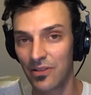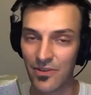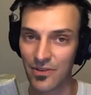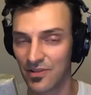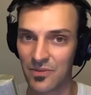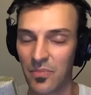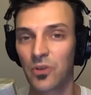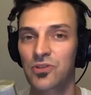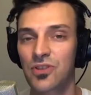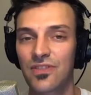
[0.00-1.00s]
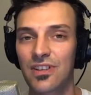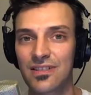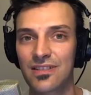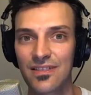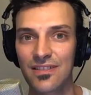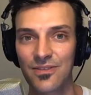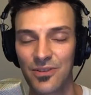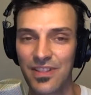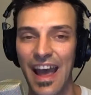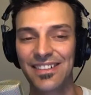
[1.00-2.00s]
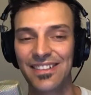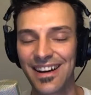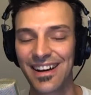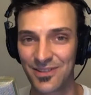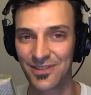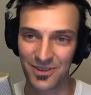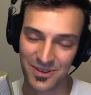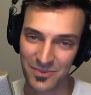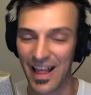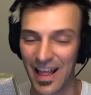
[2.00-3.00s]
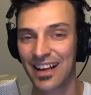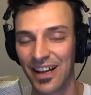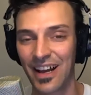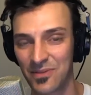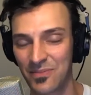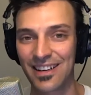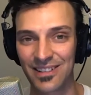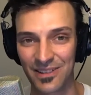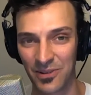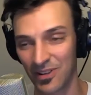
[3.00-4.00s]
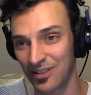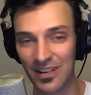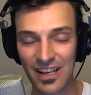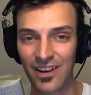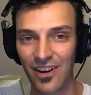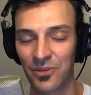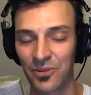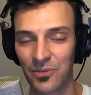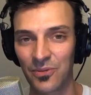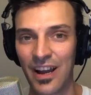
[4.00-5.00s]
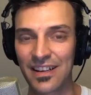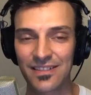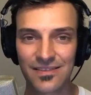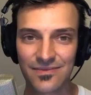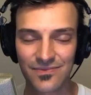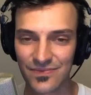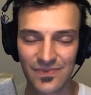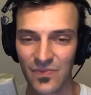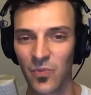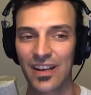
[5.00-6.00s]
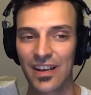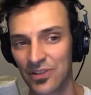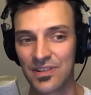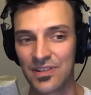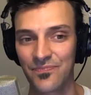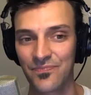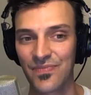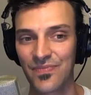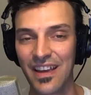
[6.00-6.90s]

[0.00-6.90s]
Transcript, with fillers: whether those are the Bolsheviks or the Allies or Black Lives Matter or alt right whatevers.